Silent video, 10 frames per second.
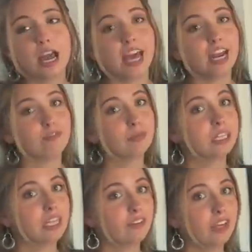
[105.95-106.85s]
And I've
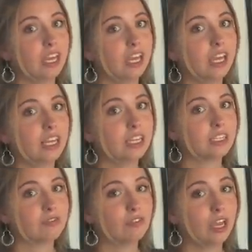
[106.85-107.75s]
been living in
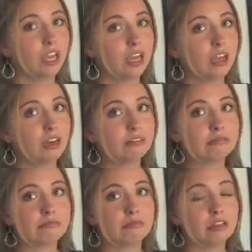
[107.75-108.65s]
this van
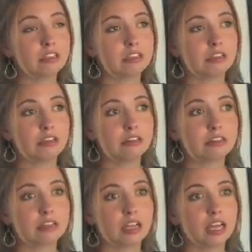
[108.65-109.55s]

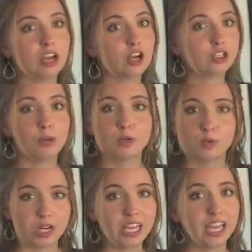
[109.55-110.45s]
since like October
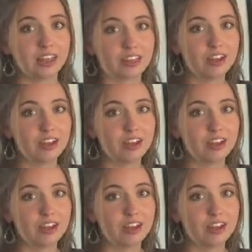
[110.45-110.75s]
28th,